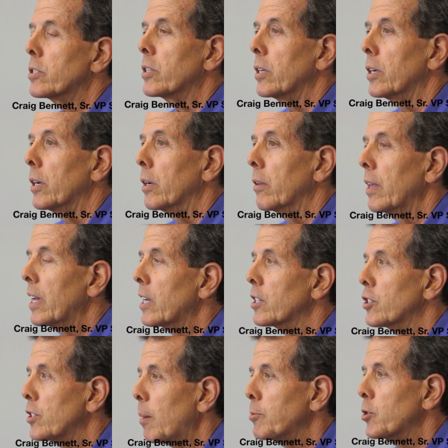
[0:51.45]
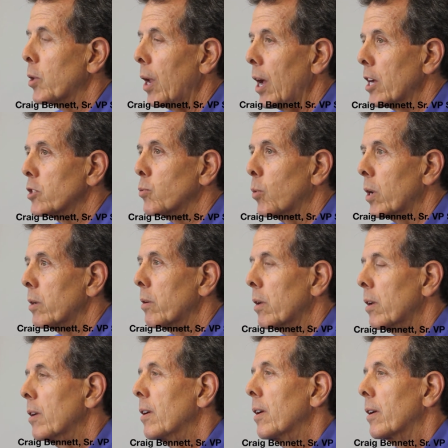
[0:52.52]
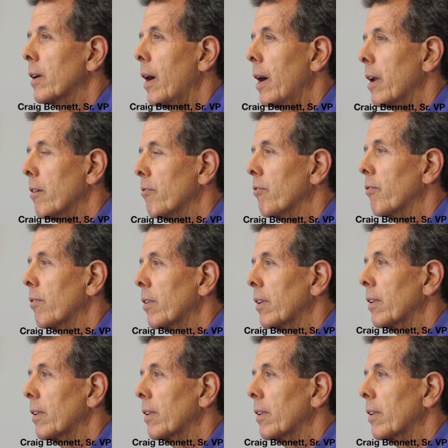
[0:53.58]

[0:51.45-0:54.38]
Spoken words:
They conceptualize what kind of